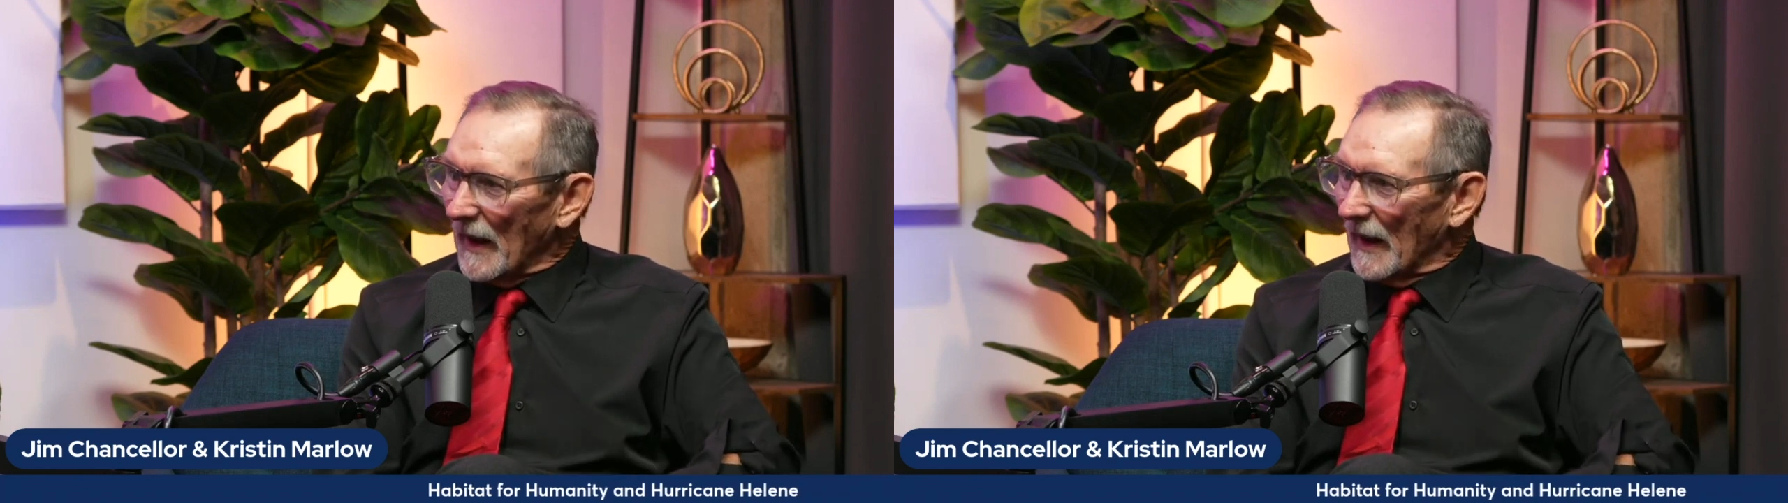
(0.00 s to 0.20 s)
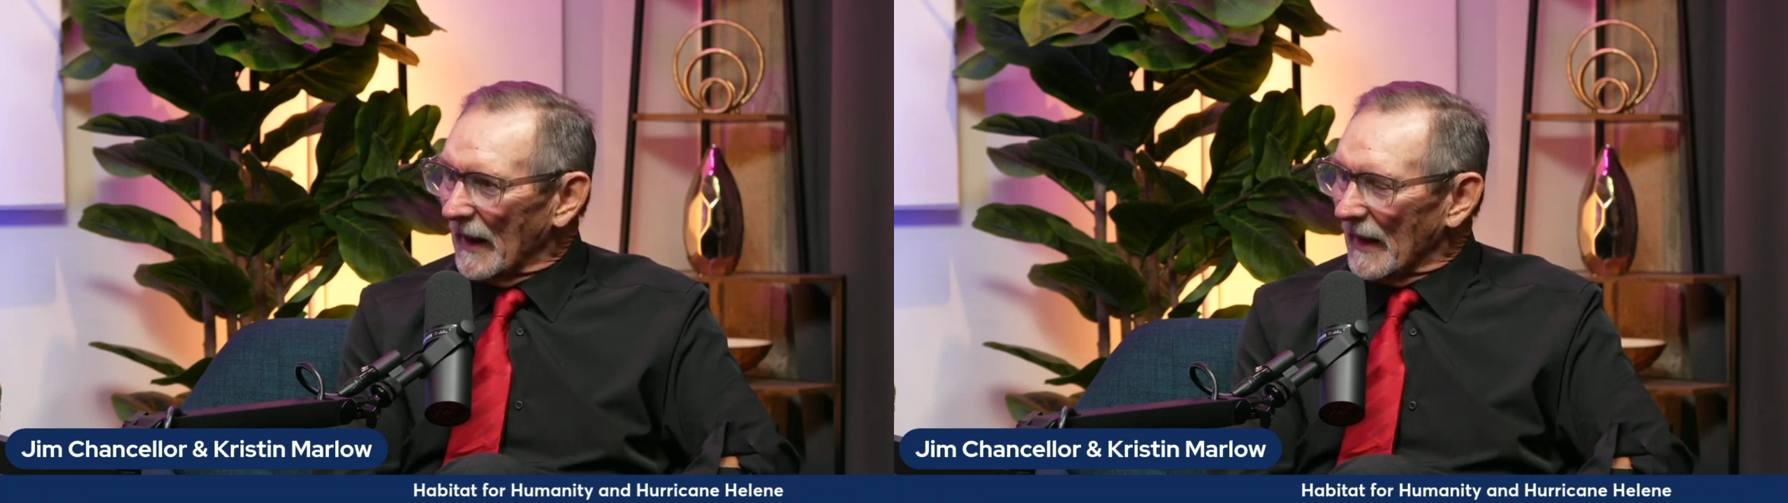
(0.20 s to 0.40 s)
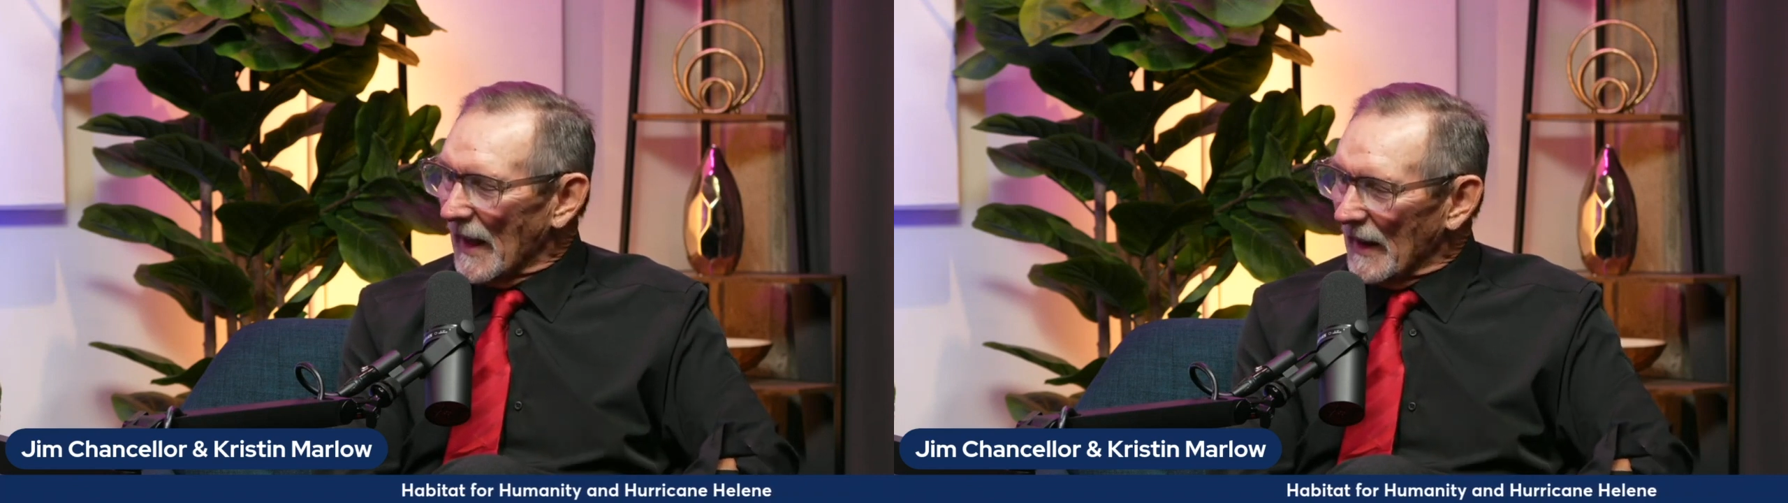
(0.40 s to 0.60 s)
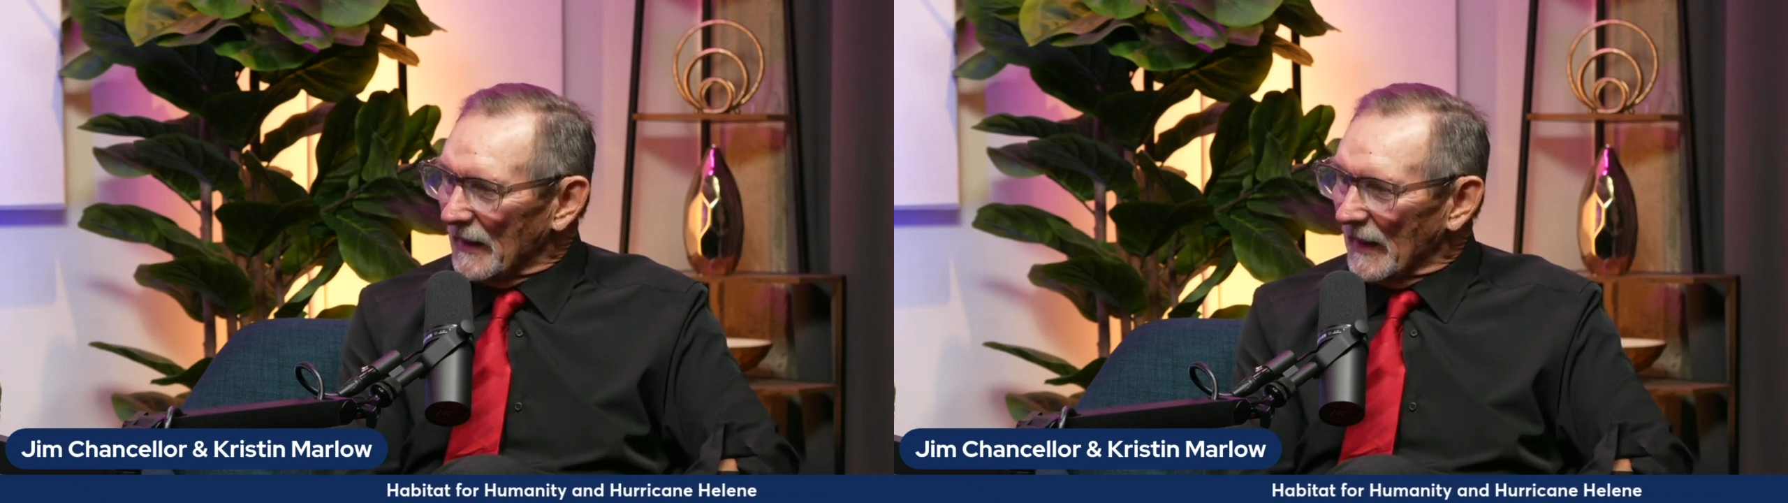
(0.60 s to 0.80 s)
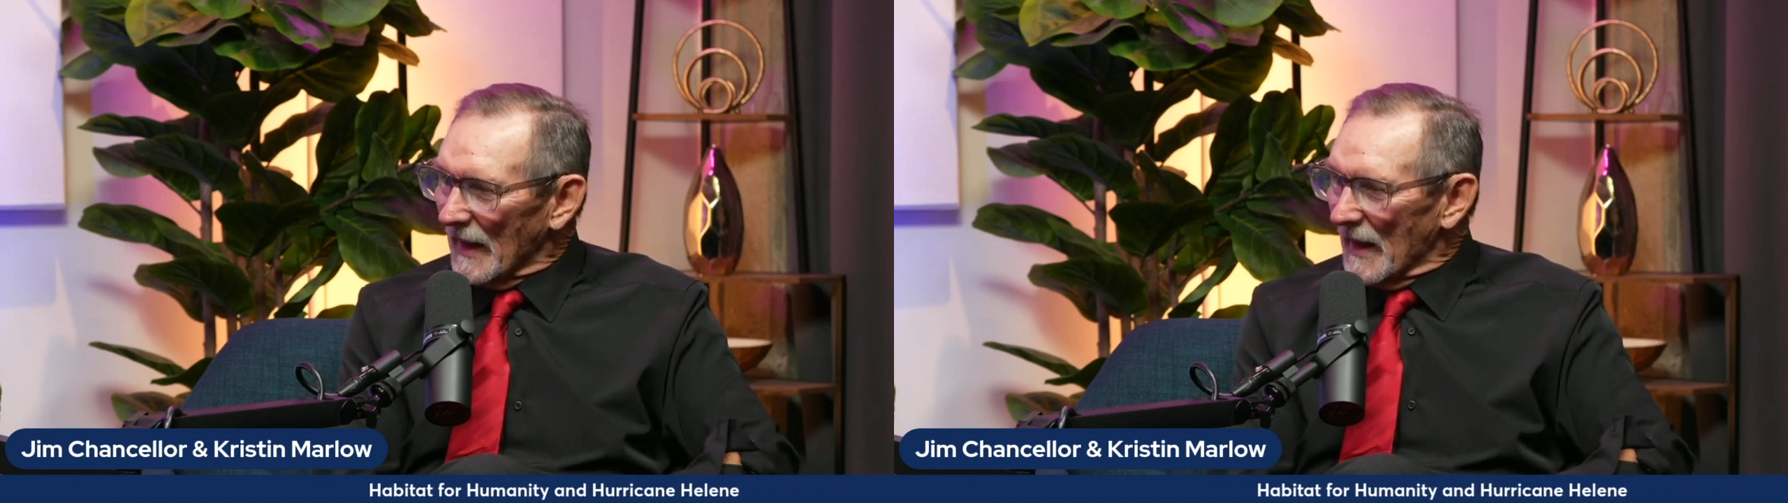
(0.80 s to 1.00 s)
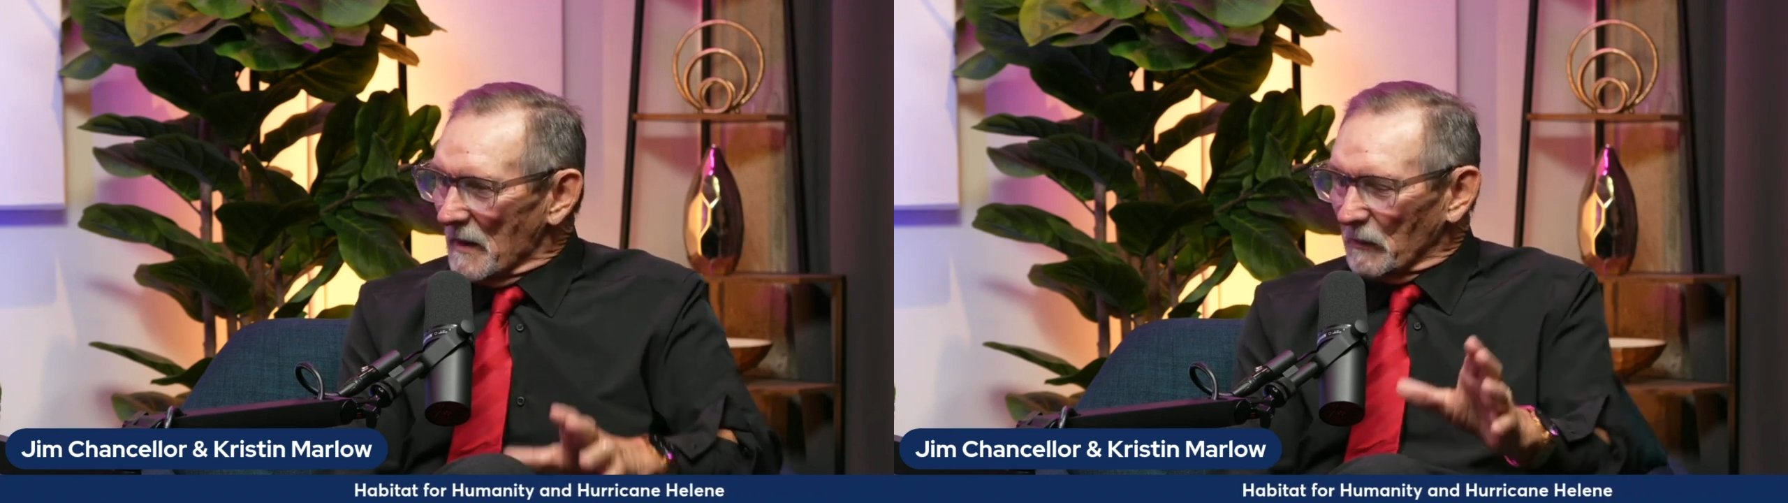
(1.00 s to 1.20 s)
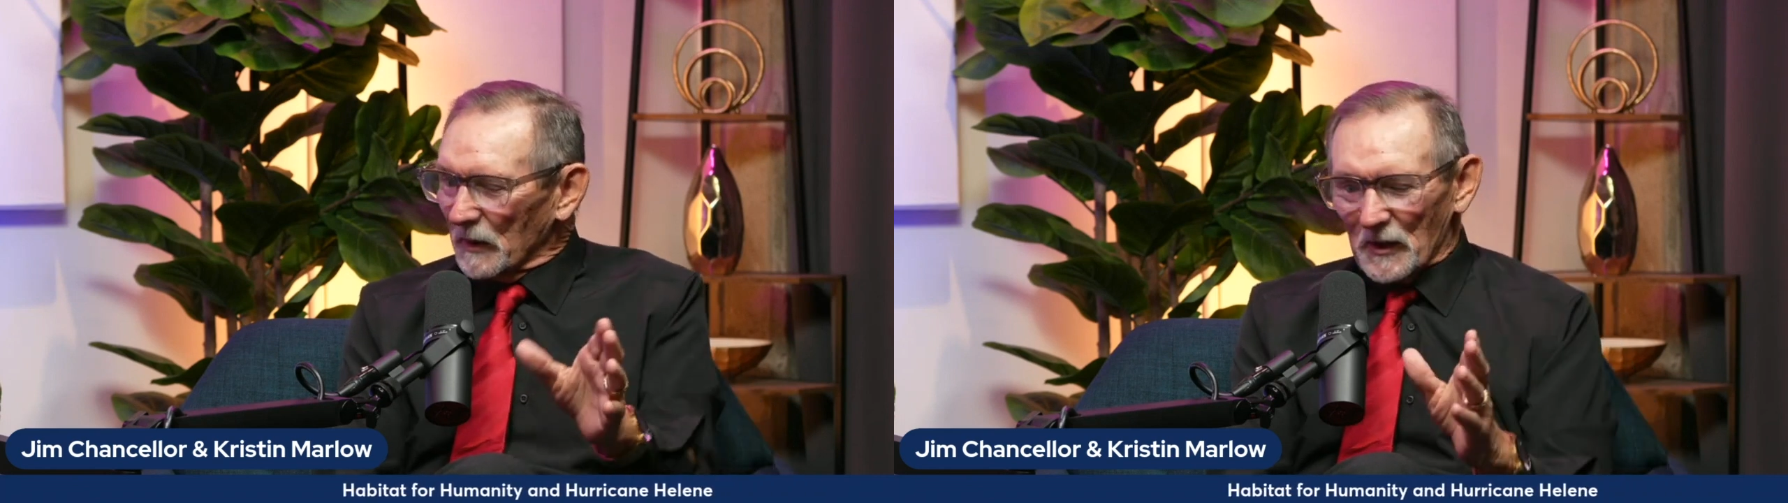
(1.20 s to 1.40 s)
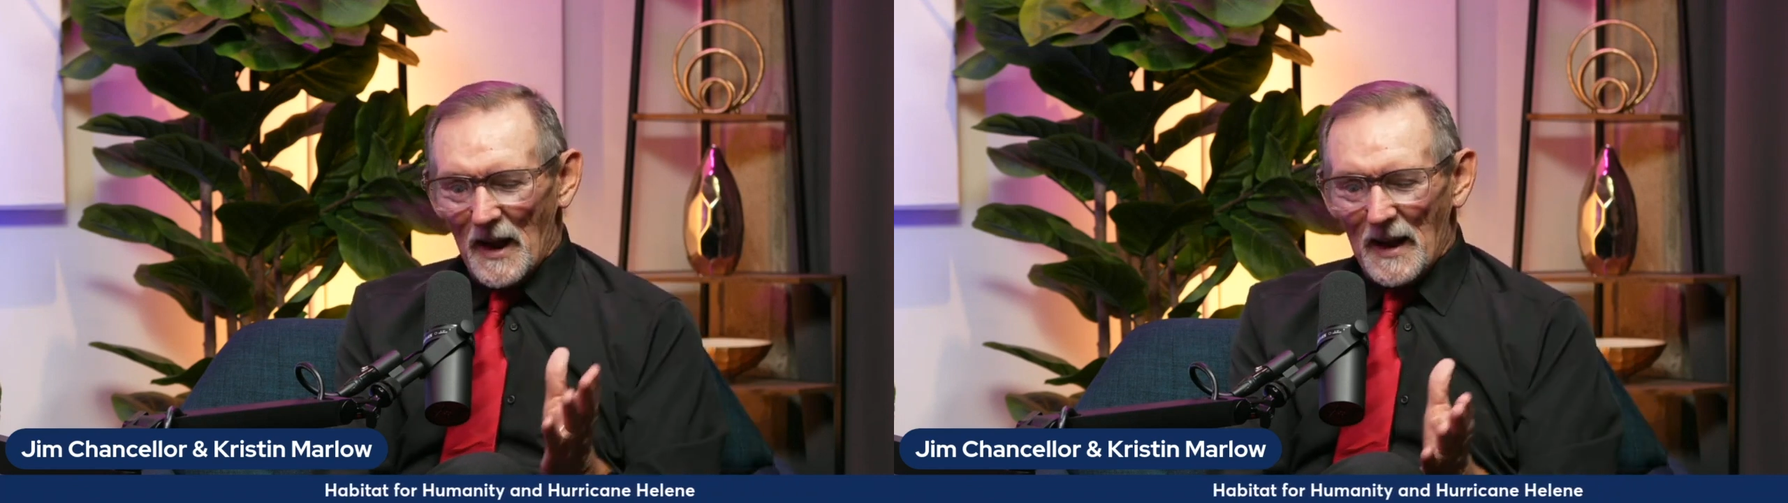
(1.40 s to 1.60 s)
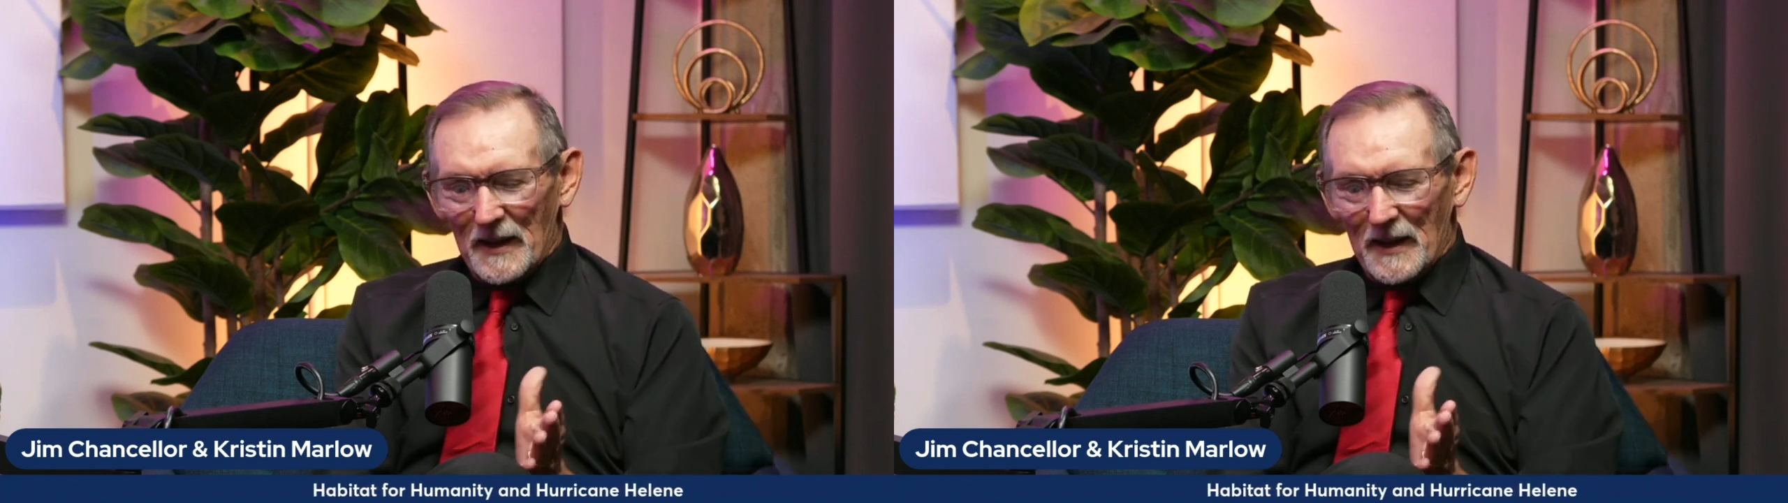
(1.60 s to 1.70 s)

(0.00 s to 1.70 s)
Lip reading: But they're not